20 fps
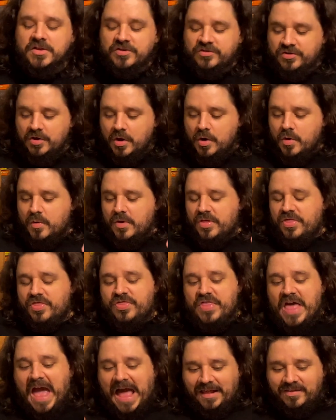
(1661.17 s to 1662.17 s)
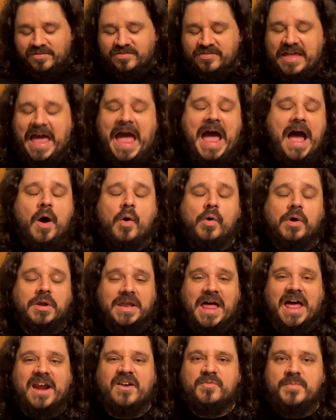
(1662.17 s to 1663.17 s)
So that's how a
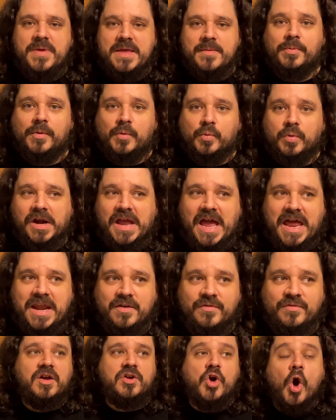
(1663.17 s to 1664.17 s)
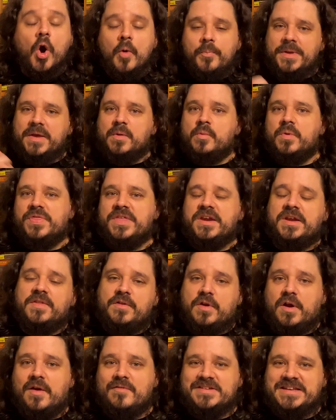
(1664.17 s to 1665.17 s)
lot of people were kind of coping with it in
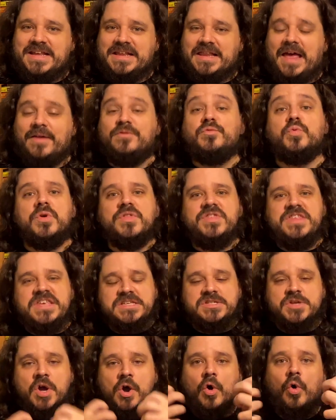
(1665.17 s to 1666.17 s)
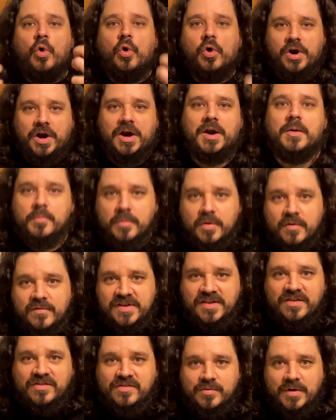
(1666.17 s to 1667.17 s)
their everyday lives, were these horror
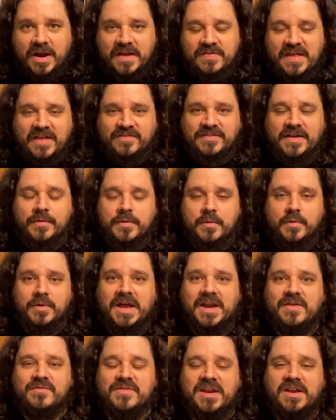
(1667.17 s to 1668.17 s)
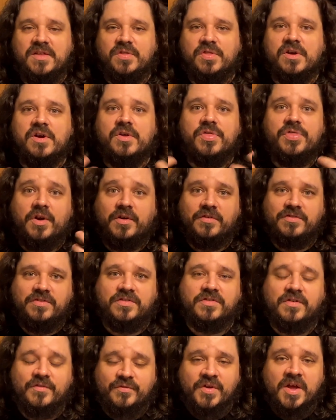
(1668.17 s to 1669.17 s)
movies, right? That's how they were kind of getting the
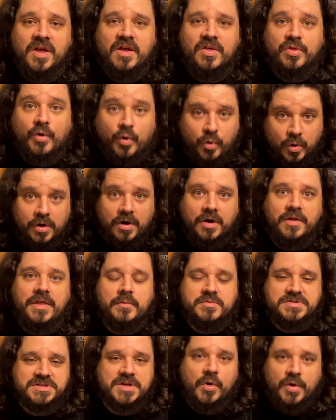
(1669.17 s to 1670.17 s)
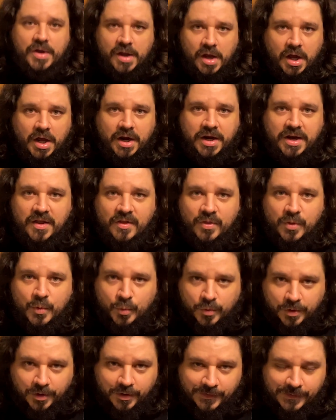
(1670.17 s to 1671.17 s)
catharsis of the horror that was going on in the
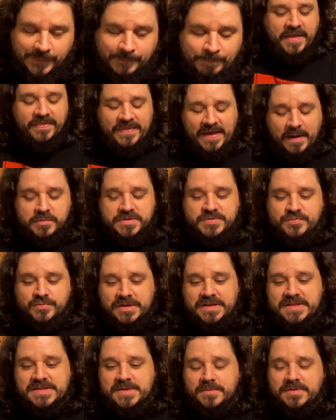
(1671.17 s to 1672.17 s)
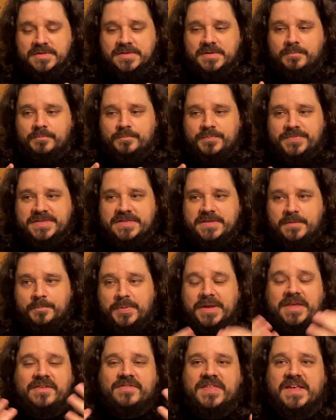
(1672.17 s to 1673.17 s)
world. And that was really the
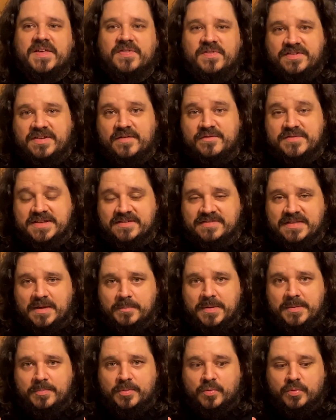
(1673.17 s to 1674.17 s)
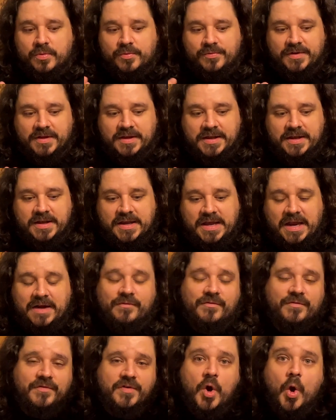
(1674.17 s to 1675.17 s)
biggest thing in the 70s that people were really kind
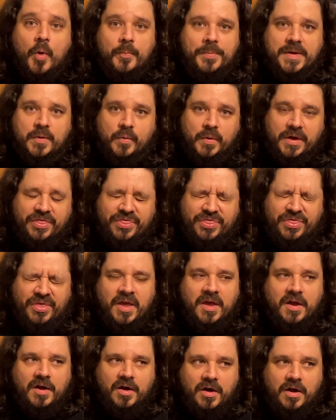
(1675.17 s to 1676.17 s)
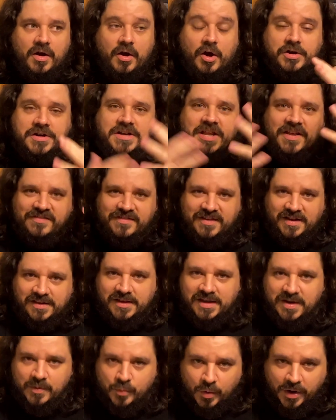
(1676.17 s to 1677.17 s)
of coping with
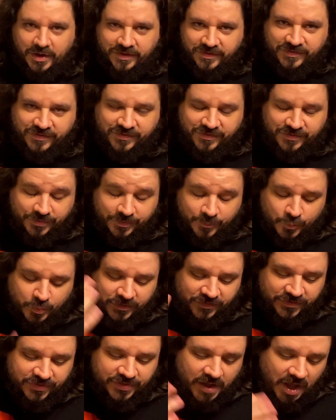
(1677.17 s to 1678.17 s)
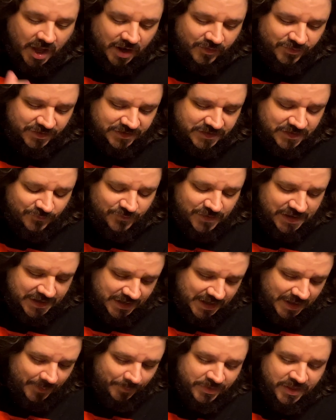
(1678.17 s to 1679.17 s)
artistically was the conflict in
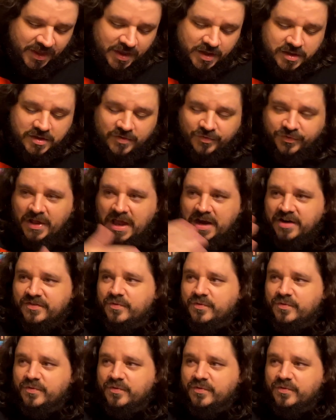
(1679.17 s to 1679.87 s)
Vietnam. You flash